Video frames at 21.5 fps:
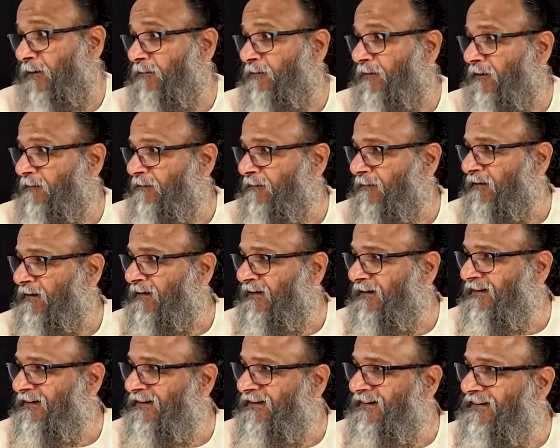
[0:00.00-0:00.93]
Problem.
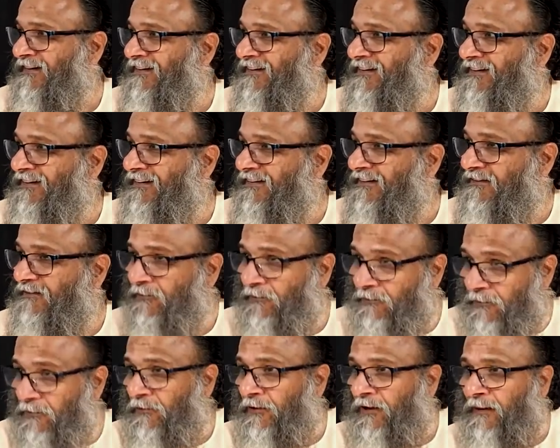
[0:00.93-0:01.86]
So
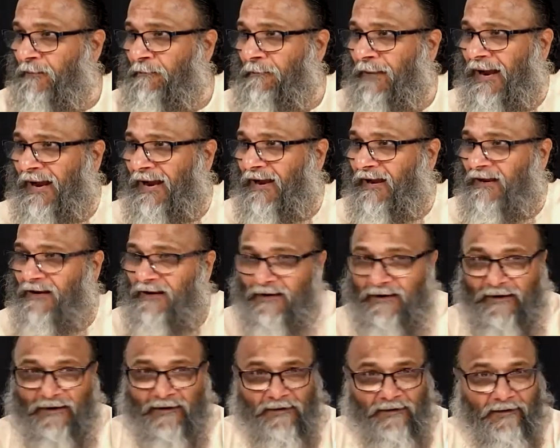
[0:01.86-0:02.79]
you have to come back.
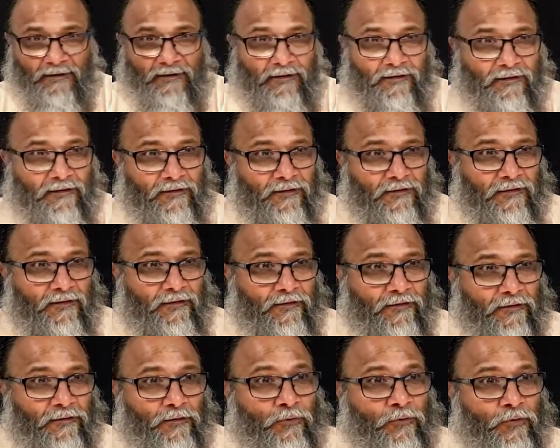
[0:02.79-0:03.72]

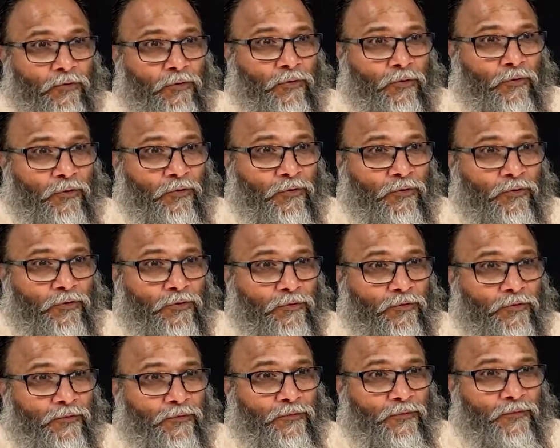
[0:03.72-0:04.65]
To who?
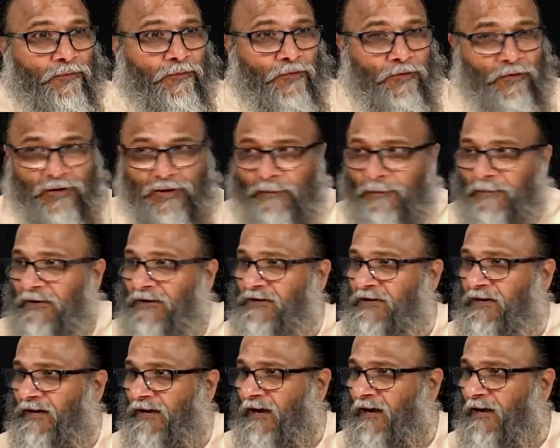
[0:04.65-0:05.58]
Okay,
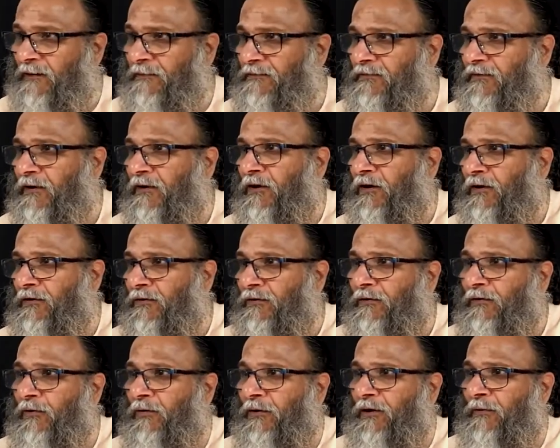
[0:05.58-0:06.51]
patient comes, gone.
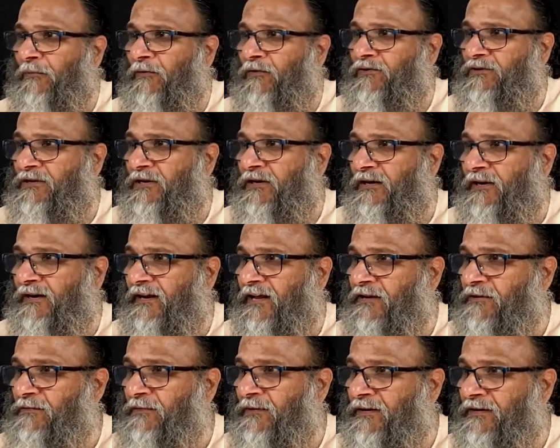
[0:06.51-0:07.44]
No emotional
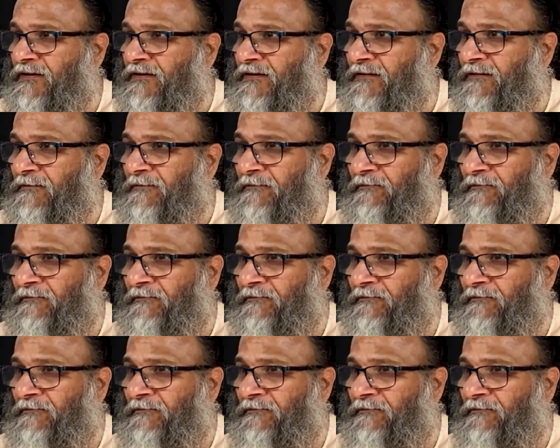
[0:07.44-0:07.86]
attachment.